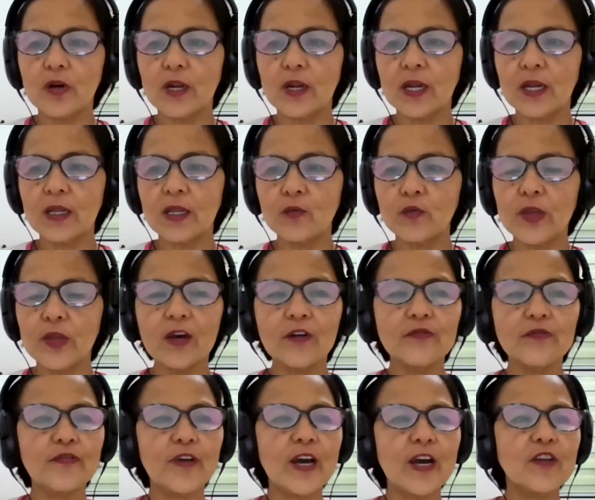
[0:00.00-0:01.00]
and we have
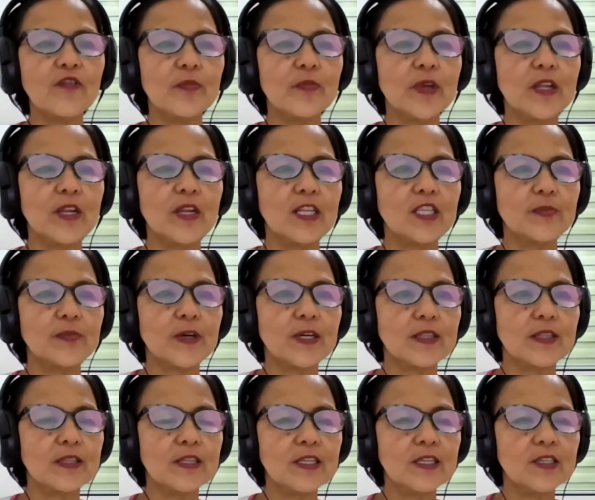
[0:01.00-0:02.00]
5 minutes, but
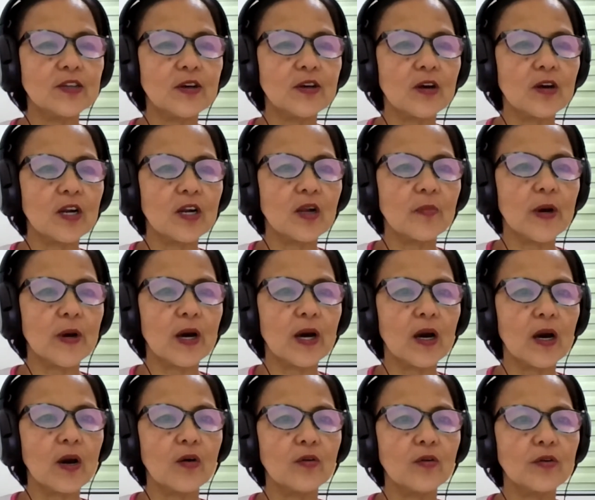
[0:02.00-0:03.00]
these are
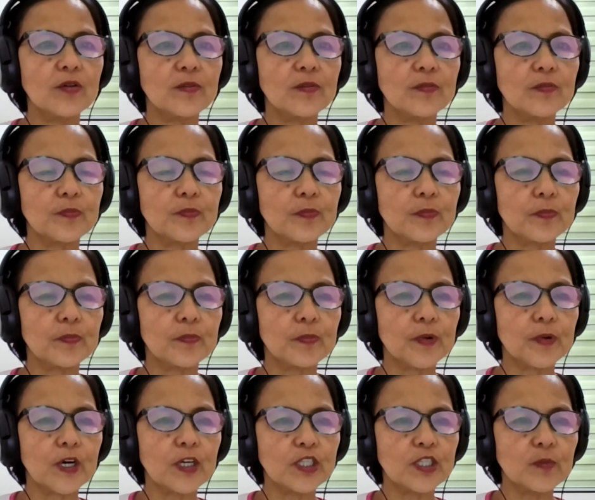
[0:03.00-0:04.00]
about
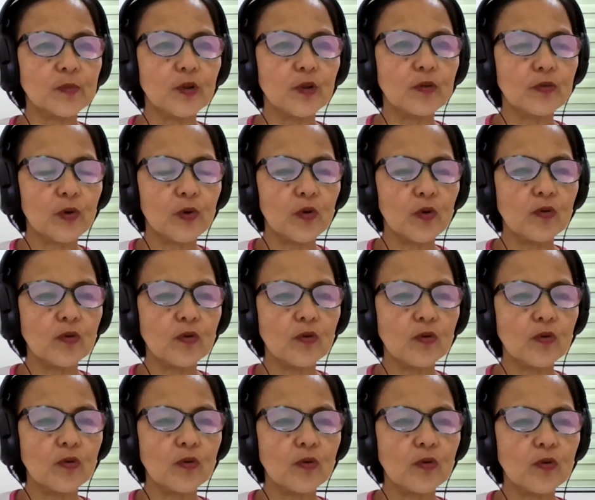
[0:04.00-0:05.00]
possible roles
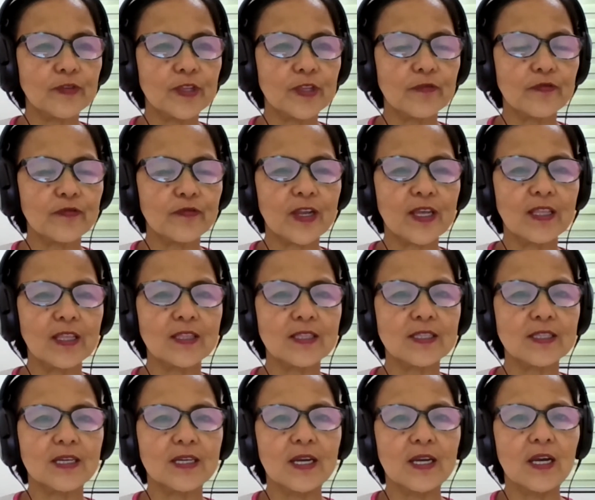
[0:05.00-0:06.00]
of different
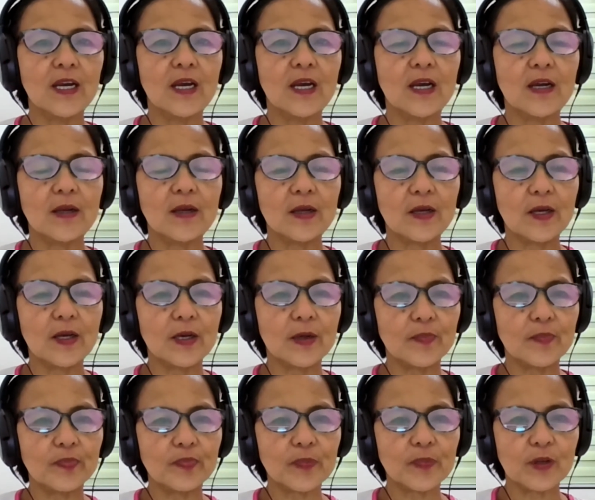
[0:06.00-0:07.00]

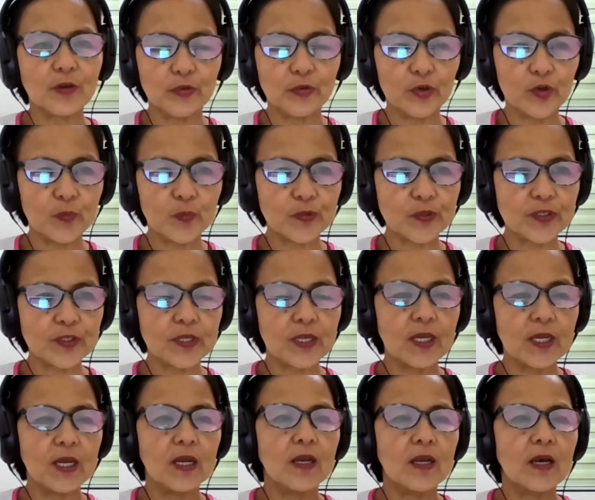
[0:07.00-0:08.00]
groups.
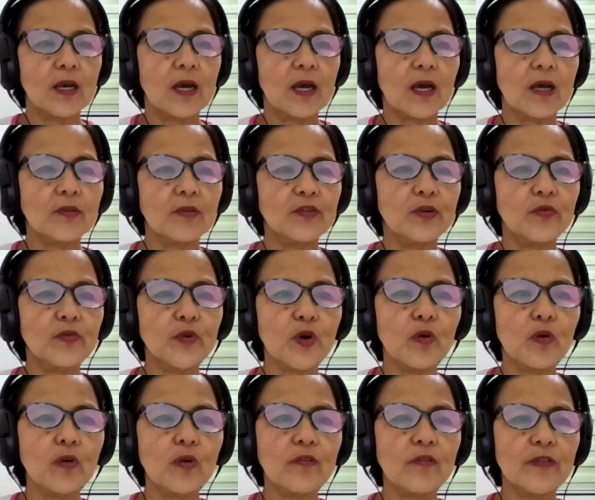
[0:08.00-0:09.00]
The
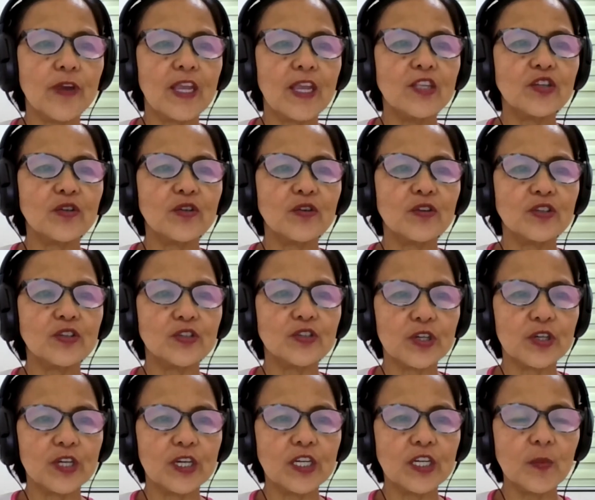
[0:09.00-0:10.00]
role of AIDS
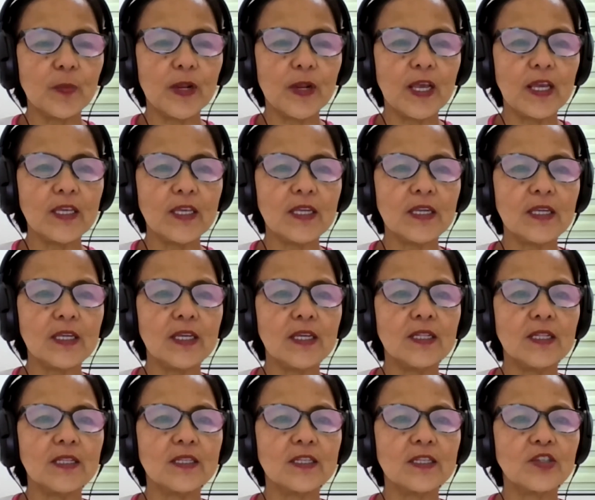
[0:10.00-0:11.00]
concern playing
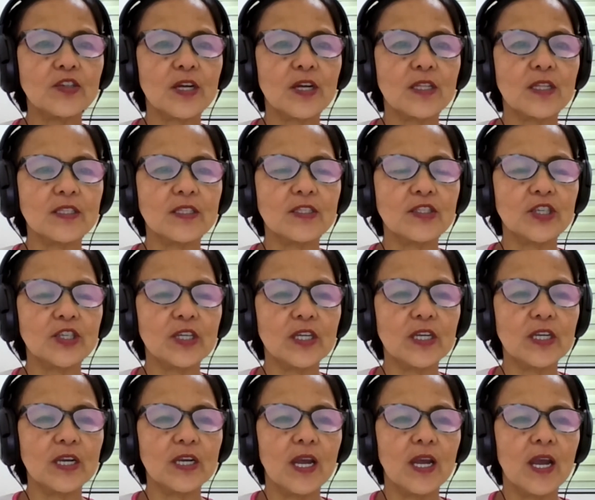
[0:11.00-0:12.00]
in the
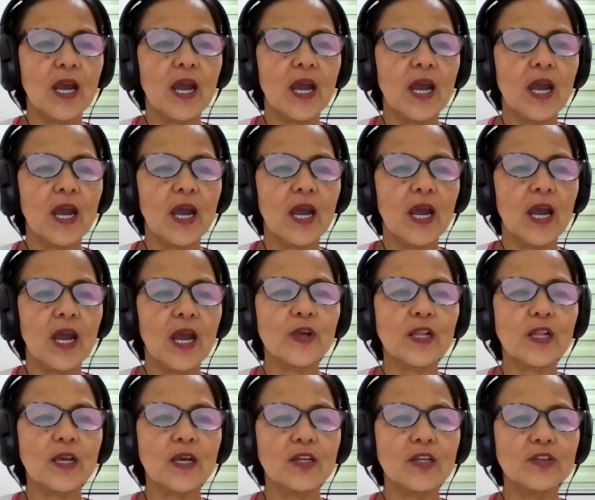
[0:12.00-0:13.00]
strategy, as
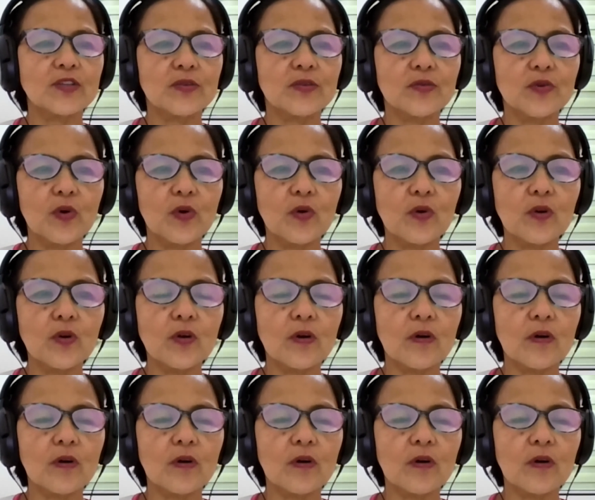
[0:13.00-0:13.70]
well as the role